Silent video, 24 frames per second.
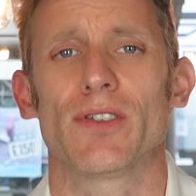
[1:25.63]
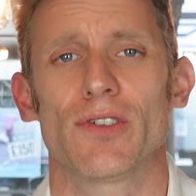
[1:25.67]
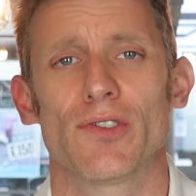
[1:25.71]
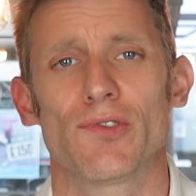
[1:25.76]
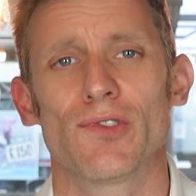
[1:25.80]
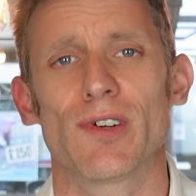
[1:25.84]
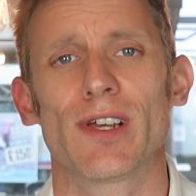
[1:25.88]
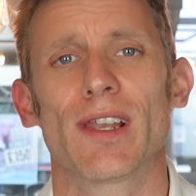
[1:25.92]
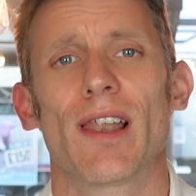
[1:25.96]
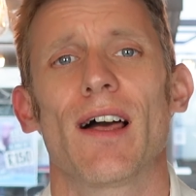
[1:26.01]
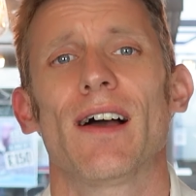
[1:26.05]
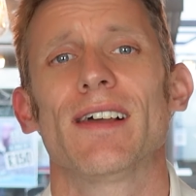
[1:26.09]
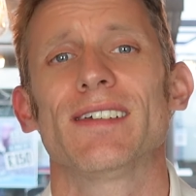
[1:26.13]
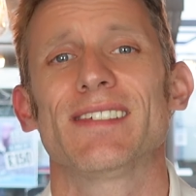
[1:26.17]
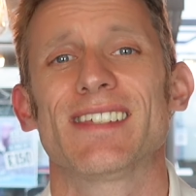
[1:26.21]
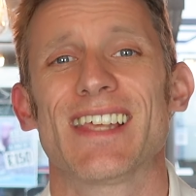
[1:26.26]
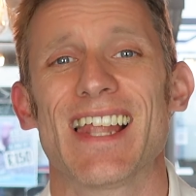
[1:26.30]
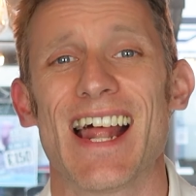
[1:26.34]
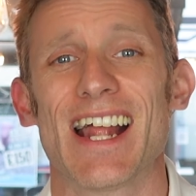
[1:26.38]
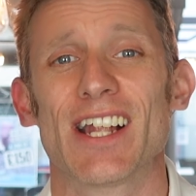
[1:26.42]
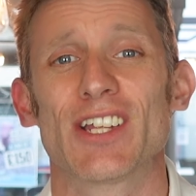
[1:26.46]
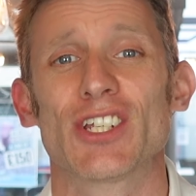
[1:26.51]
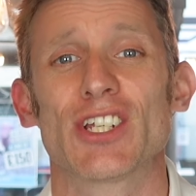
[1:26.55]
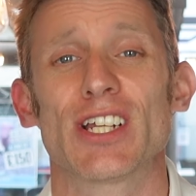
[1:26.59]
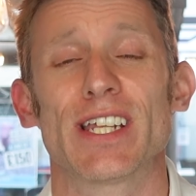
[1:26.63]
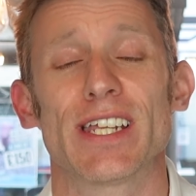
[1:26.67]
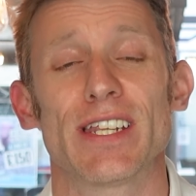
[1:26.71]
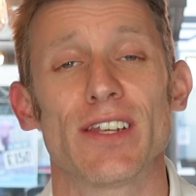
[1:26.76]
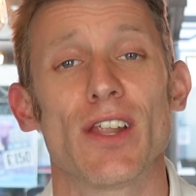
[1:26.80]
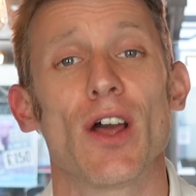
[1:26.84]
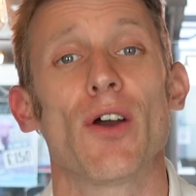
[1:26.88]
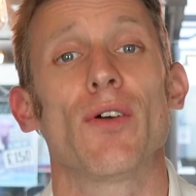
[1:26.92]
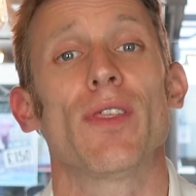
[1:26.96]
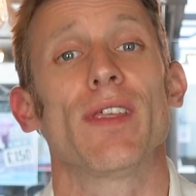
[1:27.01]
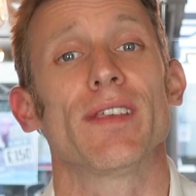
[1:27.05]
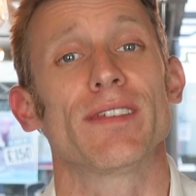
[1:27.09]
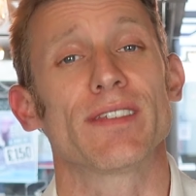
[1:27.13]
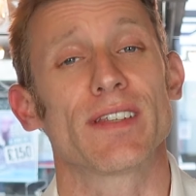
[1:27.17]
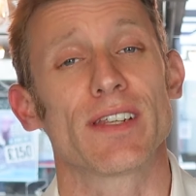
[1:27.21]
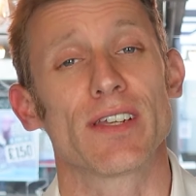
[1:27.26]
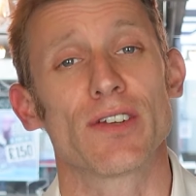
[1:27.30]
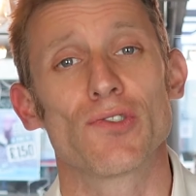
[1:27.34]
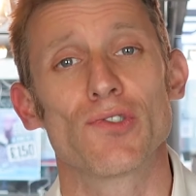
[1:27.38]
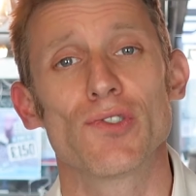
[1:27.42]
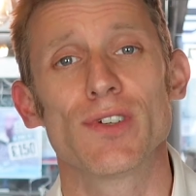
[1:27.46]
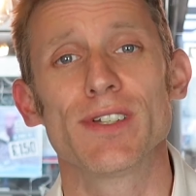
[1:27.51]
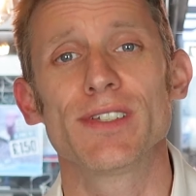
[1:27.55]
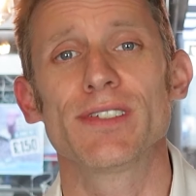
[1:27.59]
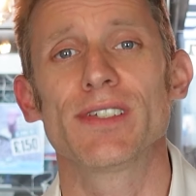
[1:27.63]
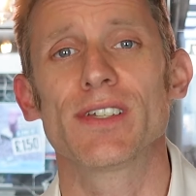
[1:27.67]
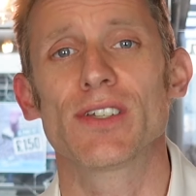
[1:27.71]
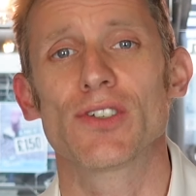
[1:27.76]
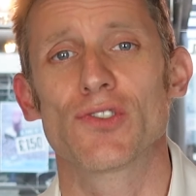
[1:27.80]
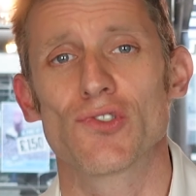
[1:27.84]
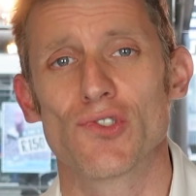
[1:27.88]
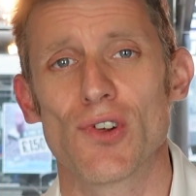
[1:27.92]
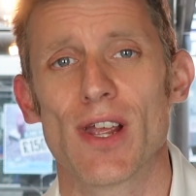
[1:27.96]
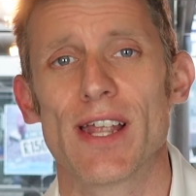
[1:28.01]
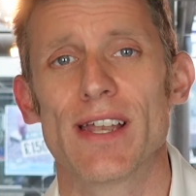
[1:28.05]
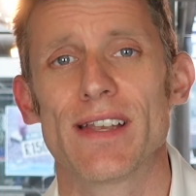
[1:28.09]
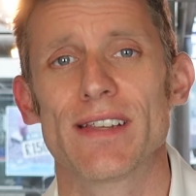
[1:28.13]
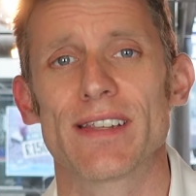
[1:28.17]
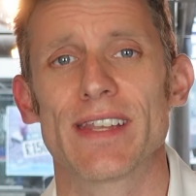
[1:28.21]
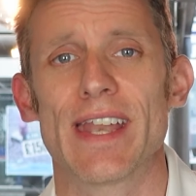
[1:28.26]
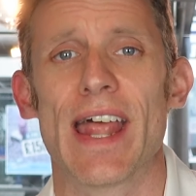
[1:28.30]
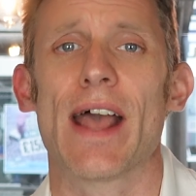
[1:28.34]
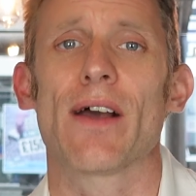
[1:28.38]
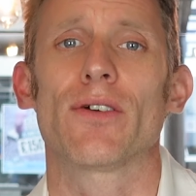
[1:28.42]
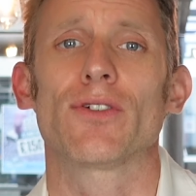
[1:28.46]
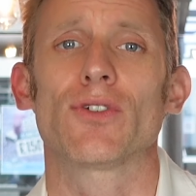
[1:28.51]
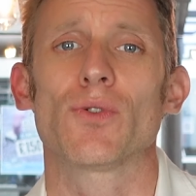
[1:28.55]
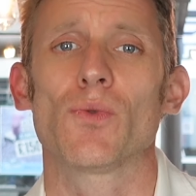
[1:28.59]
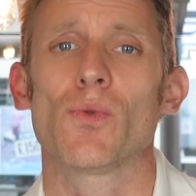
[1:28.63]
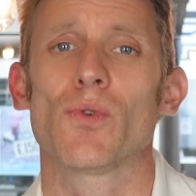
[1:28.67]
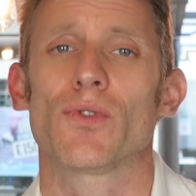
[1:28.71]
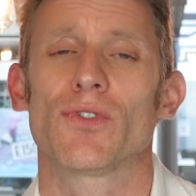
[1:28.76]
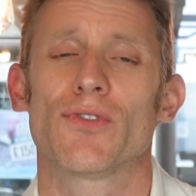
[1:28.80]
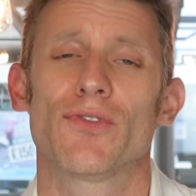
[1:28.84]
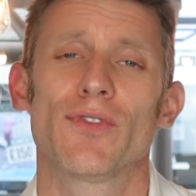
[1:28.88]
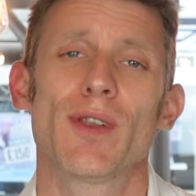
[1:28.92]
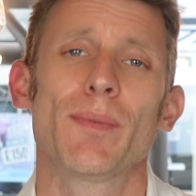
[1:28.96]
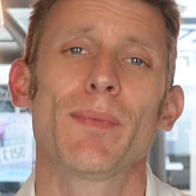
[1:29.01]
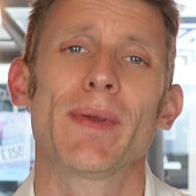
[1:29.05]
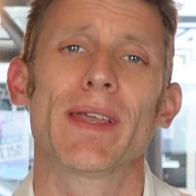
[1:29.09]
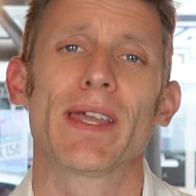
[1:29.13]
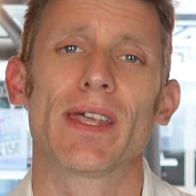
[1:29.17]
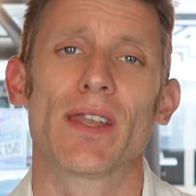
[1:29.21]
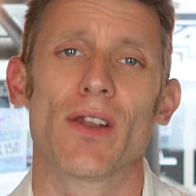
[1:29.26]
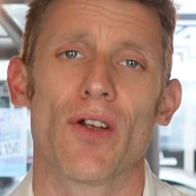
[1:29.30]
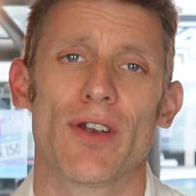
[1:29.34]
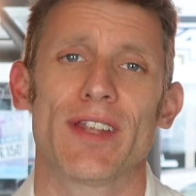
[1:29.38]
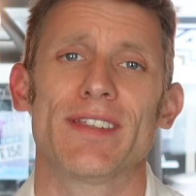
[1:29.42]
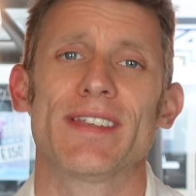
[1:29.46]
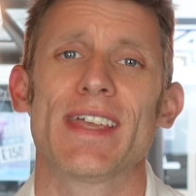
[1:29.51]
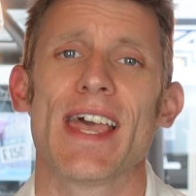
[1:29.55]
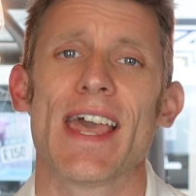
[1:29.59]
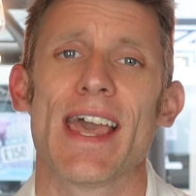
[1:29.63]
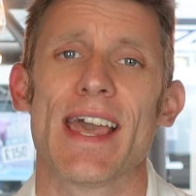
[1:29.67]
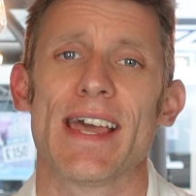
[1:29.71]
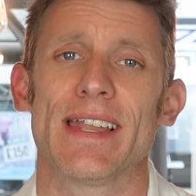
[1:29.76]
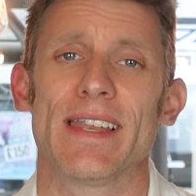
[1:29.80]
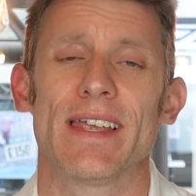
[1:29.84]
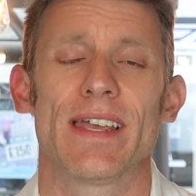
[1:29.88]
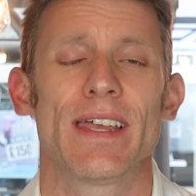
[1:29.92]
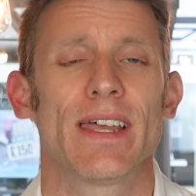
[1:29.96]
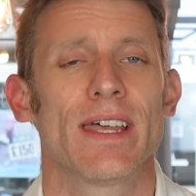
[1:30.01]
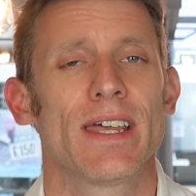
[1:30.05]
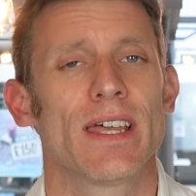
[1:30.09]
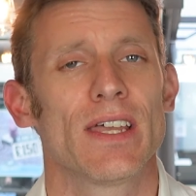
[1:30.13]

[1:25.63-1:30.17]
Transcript: you realize that actually, no, there's an increasing trend now towards flipping it on its head.